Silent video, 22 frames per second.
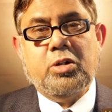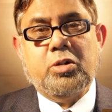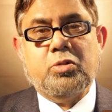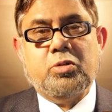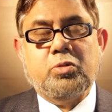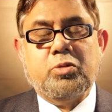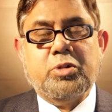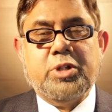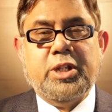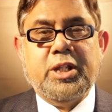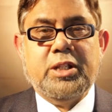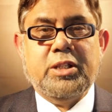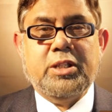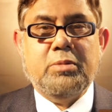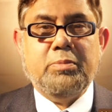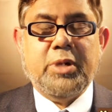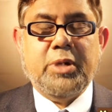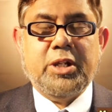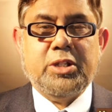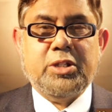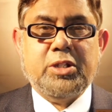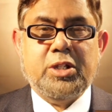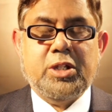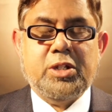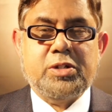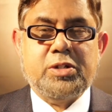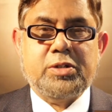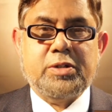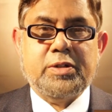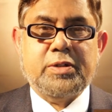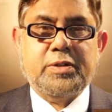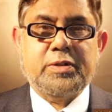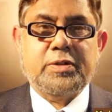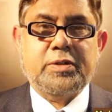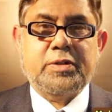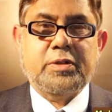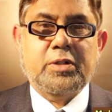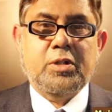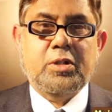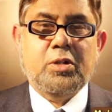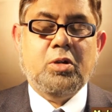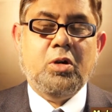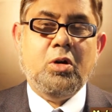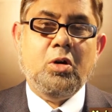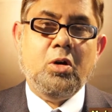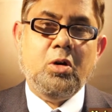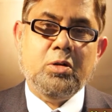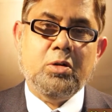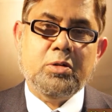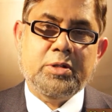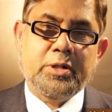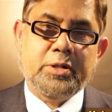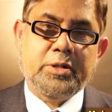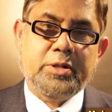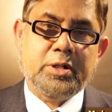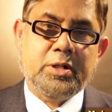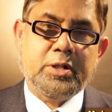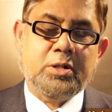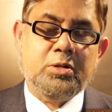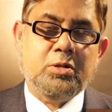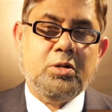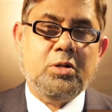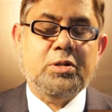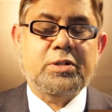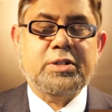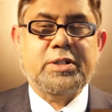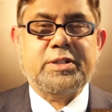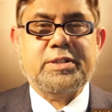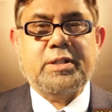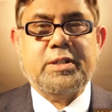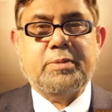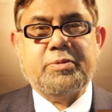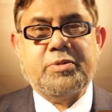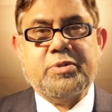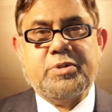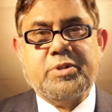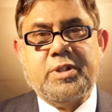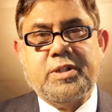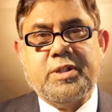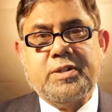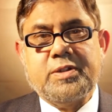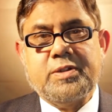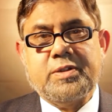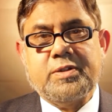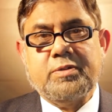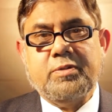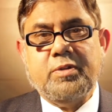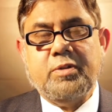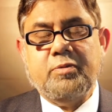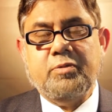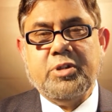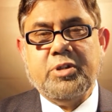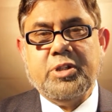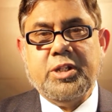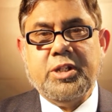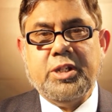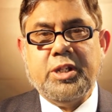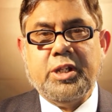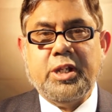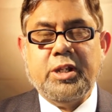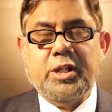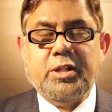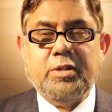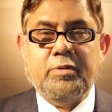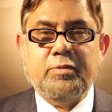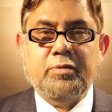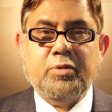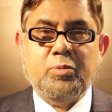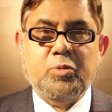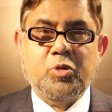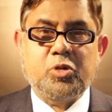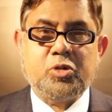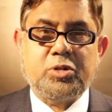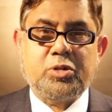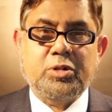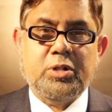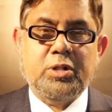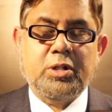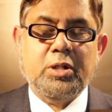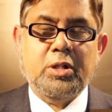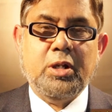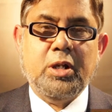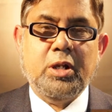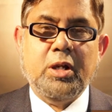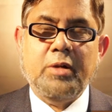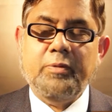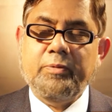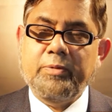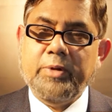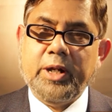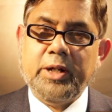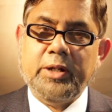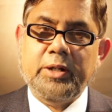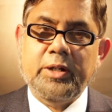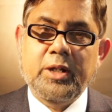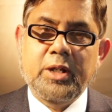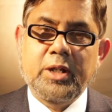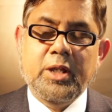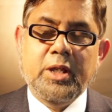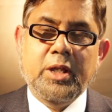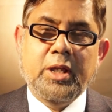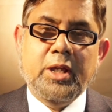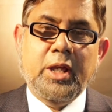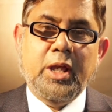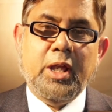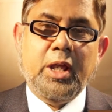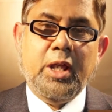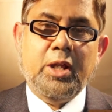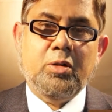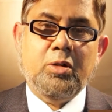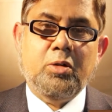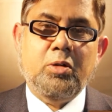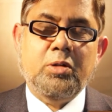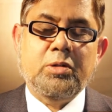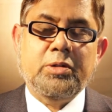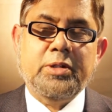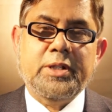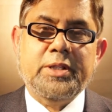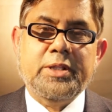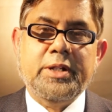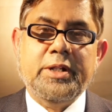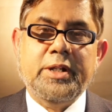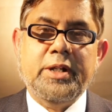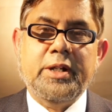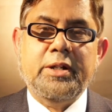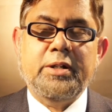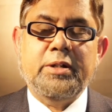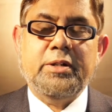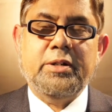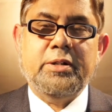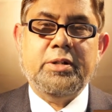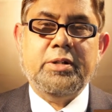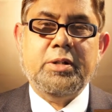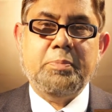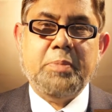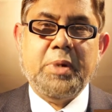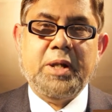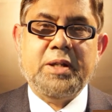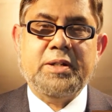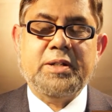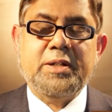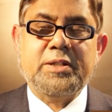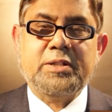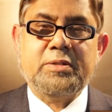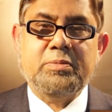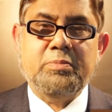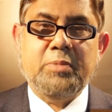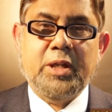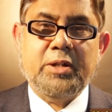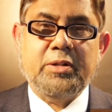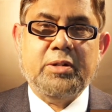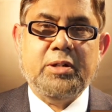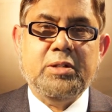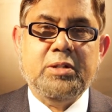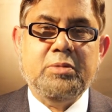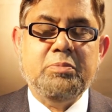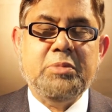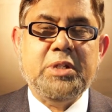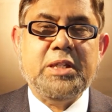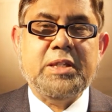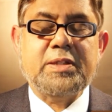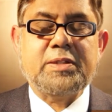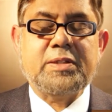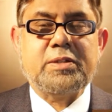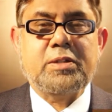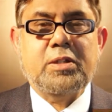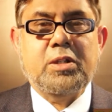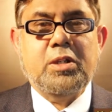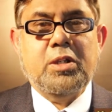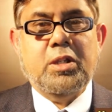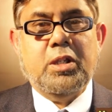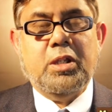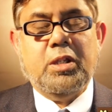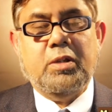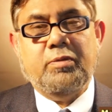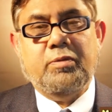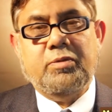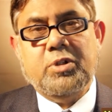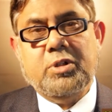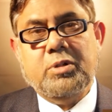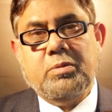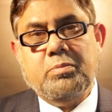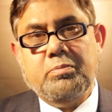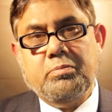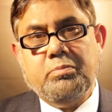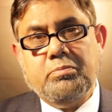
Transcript: to take the medications or the drug or the substance with a negative emotional uh, effect and on the other hand dependence merely means if the